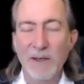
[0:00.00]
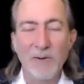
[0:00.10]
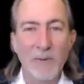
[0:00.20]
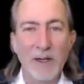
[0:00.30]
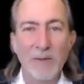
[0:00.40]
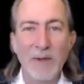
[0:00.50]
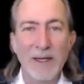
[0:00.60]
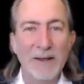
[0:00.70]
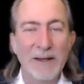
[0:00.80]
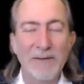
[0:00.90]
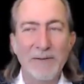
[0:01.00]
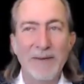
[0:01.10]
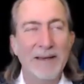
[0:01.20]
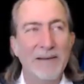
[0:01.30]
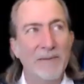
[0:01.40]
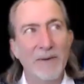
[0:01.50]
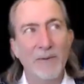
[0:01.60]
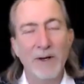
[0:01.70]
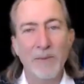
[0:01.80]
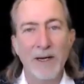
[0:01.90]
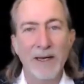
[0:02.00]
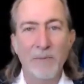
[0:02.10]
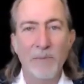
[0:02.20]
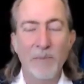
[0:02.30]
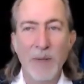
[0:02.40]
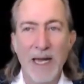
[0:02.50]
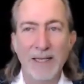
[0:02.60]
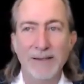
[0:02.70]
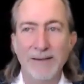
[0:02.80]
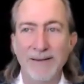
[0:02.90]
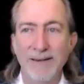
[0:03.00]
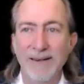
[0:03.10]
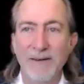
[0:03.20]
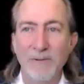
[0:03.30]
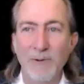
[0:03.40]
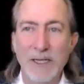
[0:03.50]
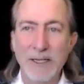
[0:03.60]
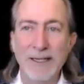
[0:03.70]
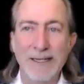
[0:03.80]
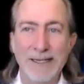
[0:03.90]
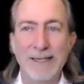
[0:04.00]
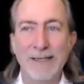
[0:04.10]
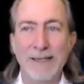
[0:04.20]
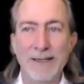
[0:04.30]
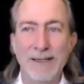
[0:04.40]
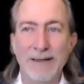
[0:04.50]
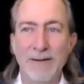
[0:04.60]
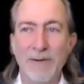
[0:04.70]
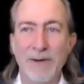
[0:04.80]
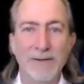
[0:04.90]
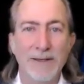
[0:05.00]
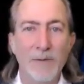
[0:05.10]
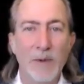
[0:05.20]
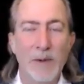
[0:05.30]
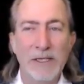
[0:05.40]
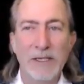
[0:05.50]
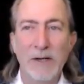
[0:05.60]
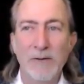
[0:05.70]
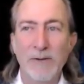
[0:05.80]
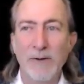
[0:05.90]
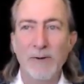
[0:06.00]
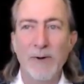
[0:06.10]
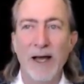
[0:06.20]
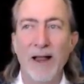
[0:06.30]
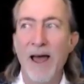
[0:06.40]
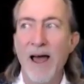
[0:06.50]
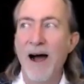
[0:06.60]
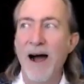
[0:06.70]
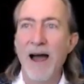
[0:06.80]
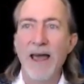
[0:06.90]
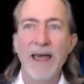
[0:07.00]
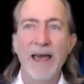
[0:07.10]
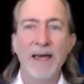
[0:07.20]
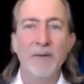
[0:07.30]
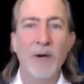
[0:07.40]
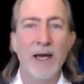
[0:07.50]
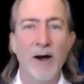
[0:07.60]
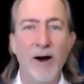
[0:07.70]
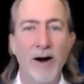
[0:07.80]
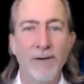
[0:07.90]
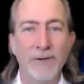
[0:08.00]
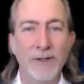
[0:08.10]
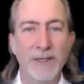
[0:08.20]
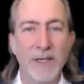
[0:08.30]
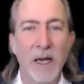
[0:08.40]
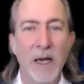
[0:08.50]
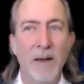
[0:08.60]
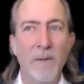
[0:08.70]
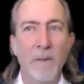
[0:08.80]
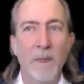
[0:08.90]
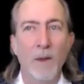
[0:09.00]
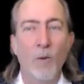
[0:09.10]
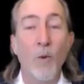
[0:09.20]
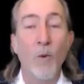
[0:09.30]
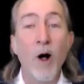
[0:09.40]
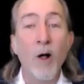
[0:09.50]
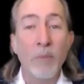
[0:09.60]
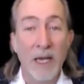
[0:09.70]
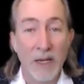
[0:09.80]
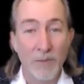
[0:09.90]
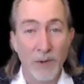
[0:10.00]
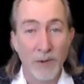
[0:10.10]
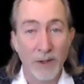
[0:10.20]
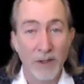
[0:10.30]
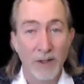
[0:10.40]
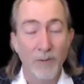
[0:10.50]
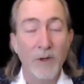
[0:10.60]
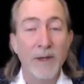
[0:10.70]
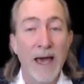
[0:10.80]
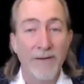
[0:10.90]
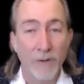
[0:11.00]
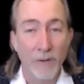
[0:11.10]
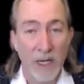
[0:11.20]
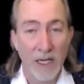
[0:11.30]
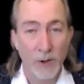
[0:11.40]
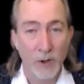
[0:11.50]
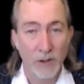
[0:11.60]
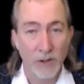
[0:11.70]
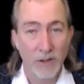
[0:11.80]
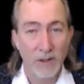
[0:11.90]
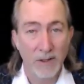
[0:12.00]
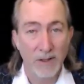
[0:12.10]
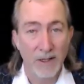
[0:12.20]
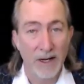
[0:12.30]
you remind me of one of my past residences when I was living by myself for a while. I had my office wallpapered with affirmations that